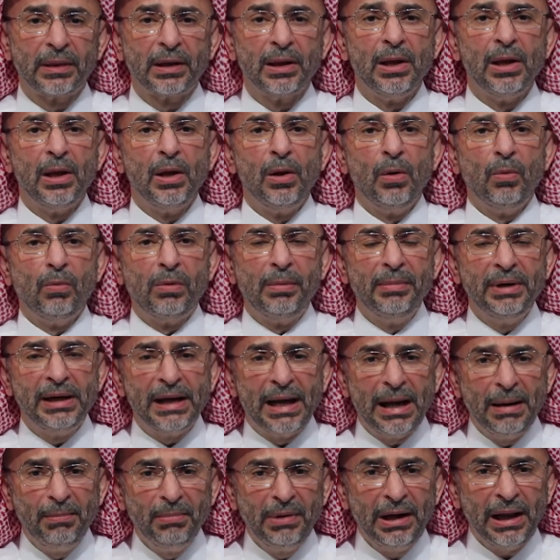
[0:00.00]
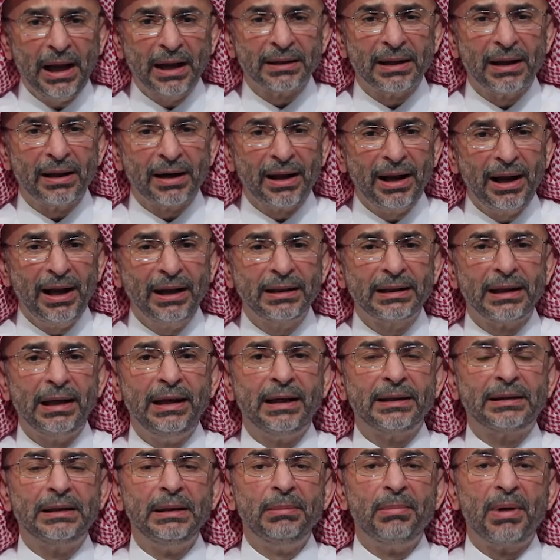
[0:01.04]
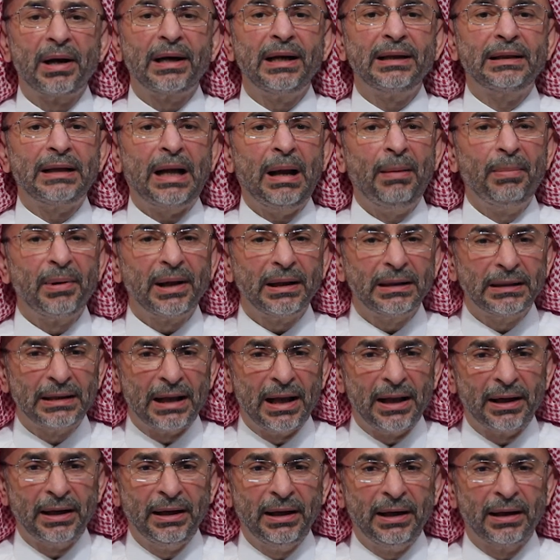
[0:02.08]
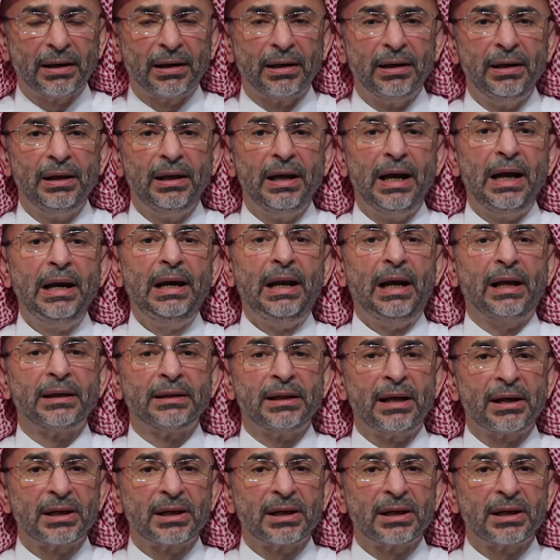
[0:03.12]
Throughout history, humanity has witnessed various civilizations,